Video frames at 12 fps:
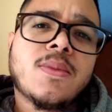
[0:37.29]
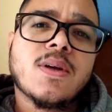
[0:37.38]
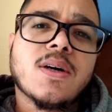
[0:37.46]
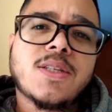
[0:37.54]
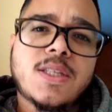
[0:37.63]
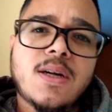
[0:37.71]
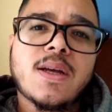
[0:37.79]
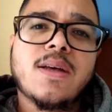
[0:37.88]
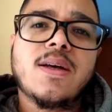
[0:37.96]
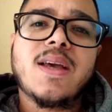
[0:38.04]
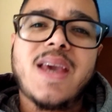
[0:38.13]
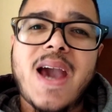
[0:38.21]
a
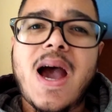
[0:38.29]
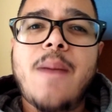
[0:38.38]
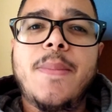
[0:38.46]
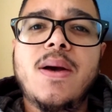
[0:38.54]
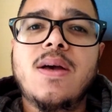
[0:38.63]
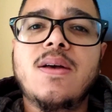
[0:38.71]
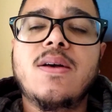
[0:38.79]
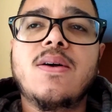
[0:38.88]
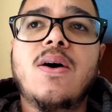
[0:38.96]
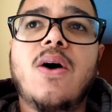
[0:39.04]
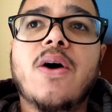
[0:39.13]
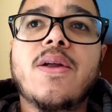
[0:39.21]
stuck cap
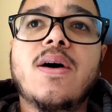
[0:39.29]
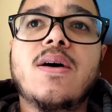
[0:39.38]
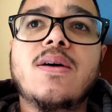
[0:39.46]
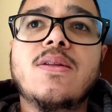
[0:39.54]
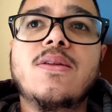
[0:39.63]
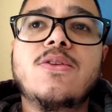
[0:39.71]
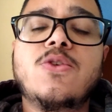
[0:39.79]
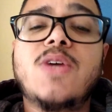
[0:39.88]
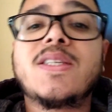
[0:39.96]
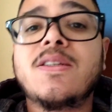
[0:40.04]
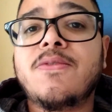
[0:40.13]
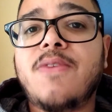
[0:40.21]
on a
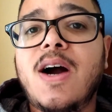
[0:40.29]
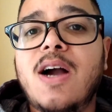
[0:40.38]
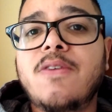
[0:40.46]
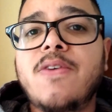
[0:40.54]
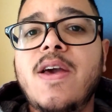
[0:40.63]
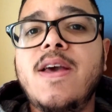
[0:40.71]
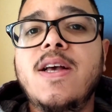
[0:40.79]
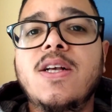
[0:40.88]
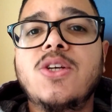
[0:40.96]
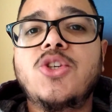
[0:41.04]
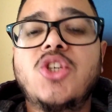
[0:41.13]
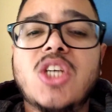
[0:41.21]
2005
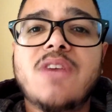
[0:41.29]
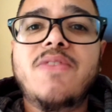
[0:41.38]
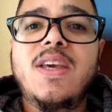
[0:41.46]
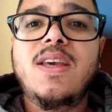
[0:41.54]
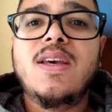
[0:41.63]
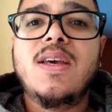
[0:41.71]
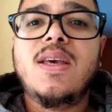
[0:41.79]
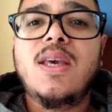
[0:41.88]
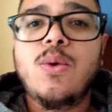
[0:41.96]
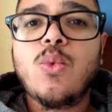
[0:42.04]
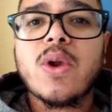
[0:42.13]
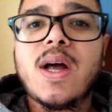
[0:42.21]
Chevy
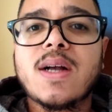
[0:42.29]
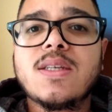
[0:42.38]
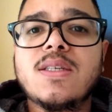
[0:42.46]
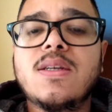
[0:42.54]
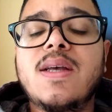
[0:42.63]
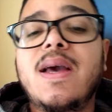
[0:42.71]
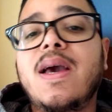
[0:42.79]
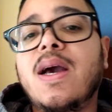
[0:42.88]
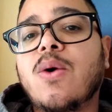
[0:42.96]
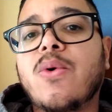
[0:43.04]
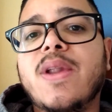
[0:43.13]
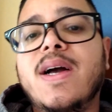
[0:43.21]
Equinox,
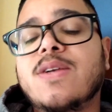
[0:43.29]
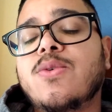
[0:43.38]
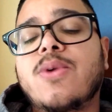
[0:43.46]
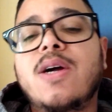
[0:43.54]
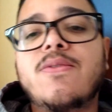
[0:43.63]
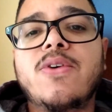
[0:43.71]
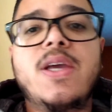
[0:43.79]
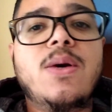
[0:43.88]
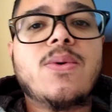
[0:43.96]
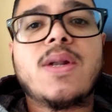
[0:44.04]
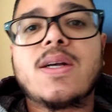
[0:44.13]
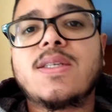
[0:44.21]
whatever.
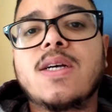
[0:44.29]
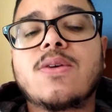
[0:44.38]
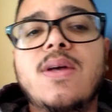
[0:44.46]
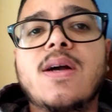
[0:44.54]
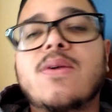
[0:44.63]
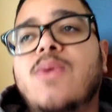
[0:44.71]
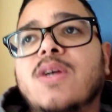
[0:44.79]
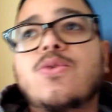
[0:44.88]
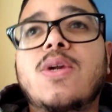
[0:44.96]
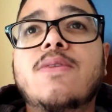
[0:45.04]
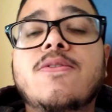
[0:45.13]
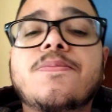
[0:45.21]
Equinox,
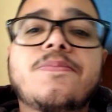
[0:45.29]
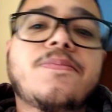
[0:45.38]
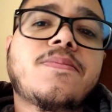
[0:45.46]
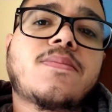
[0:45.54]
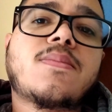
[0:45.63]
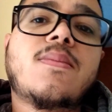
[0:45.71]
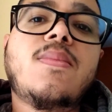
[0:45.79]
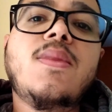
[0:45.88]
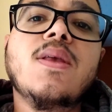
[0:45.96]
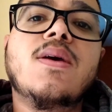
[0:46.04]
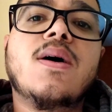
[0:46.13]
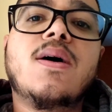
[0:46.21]
whatever.
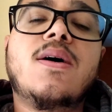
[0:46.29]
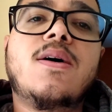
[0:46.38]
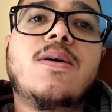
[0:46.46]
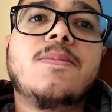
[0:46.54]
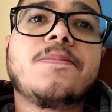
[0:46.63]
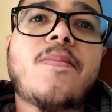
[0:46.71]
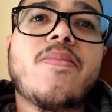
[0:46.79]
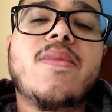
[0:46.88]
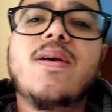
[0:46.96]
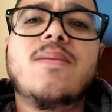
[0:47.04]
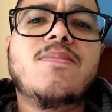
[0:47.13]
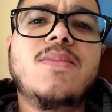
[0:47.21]
Um,
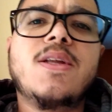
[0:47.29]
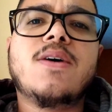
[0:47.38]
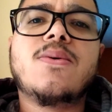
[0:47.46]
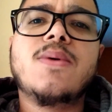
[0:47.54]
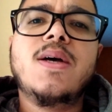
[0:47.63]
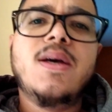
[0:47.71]
you know,